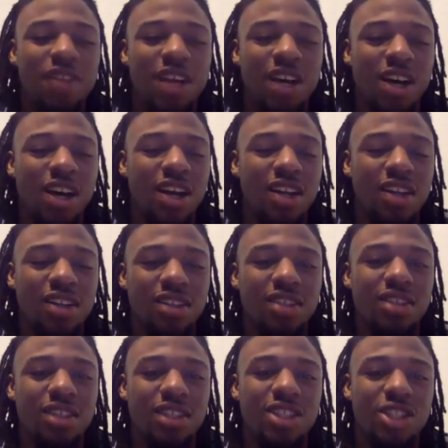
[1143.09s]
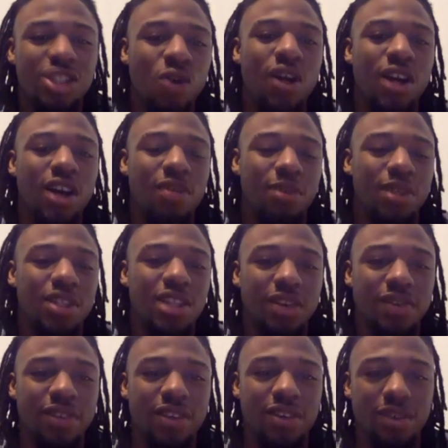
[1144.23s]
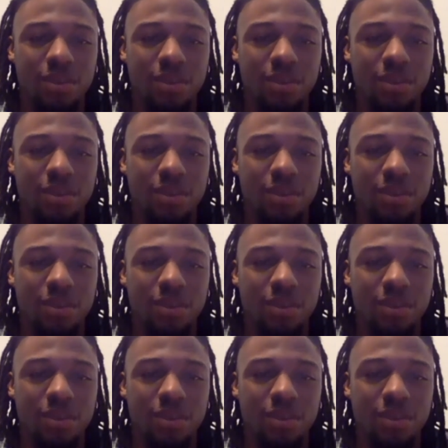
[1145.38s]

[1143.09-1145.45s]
done is showing up in this evidence.